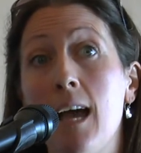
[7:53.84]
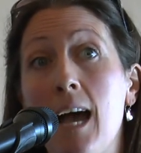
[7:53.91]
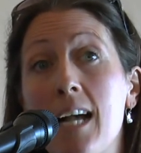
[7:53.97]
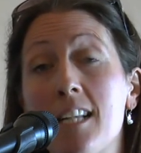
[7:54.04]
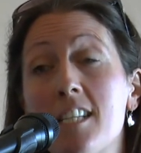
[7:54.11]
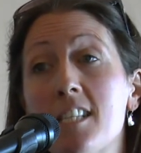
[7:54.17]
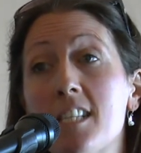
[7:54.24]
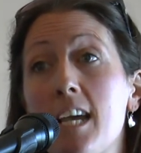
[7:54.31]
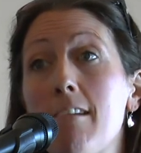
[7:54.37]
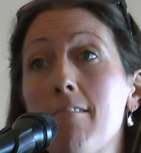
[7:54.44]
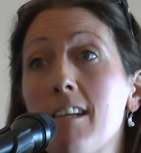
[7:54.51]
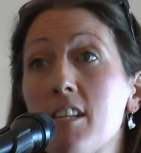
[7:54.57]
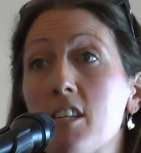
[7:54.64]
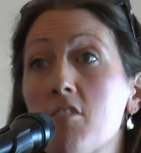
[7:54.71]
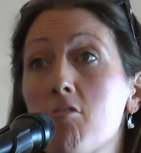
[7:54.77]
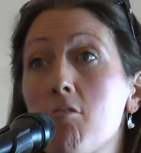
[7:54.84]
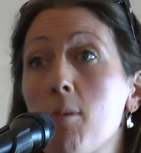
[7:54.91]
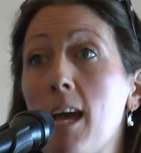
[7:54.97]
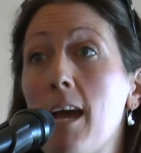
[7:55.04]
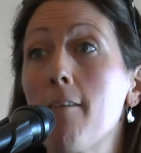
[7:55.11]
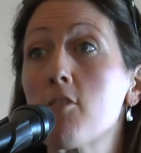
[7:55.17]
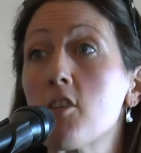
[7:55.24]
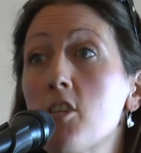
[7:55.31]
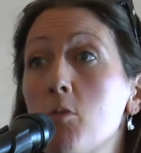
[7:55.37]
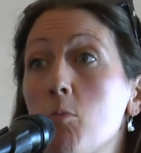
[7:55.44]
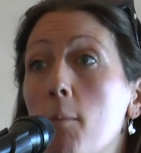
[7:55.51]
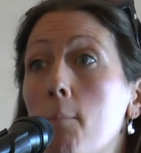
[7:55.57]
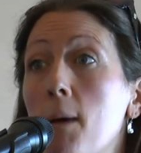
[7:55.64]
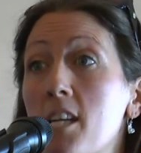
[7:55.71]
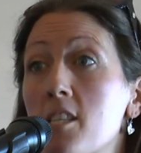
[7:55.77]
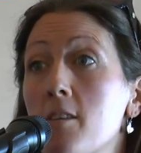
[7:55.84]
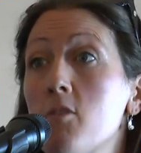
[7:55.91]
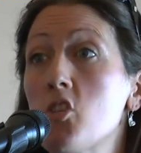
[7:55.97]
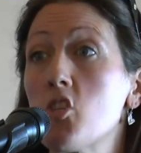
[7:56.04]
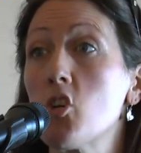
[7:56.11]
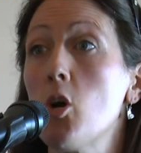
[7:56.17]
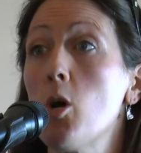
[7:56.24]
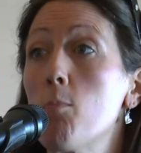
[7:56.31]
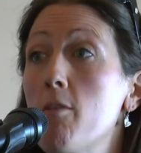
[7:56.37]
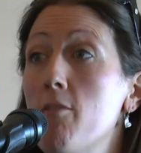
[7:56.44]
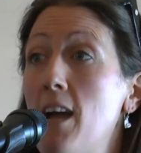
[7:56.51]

As a dairy industry, we have to do a better job